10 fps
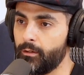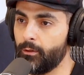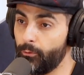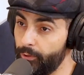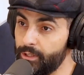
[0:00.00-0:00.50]

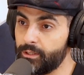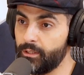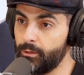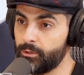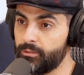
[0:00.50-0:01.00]
the reason
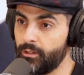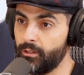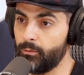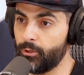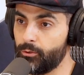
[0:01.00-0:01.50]
he was
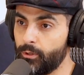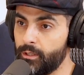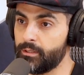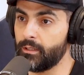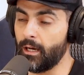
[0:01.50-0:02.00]
funny, which was,